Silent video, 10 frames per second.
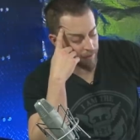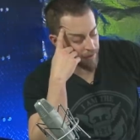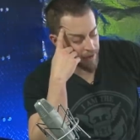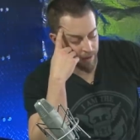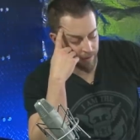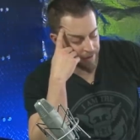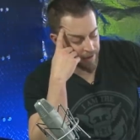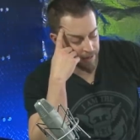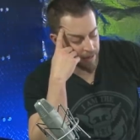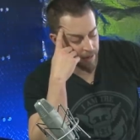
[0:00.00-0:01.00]
know the fact
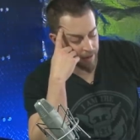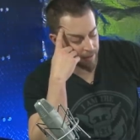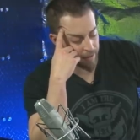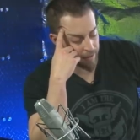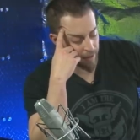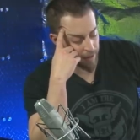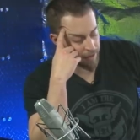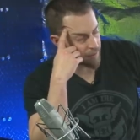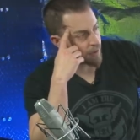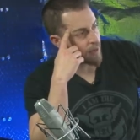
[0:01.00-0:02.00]
the fact he got
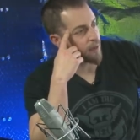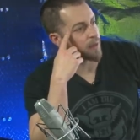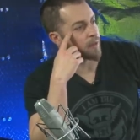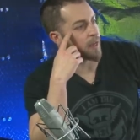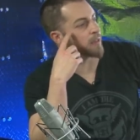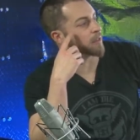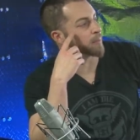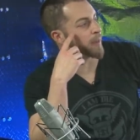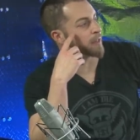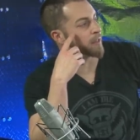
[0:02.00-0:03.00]
a three
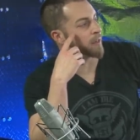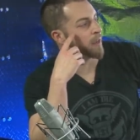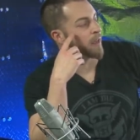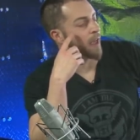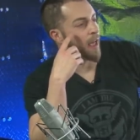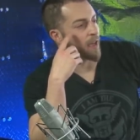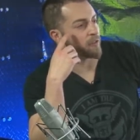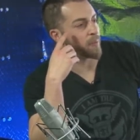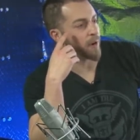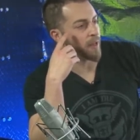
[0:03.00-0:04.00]
day suspension.
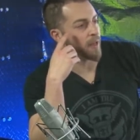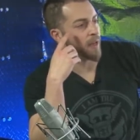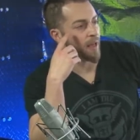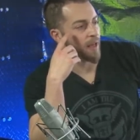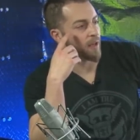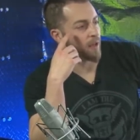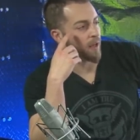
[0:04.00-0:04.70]
Everybody,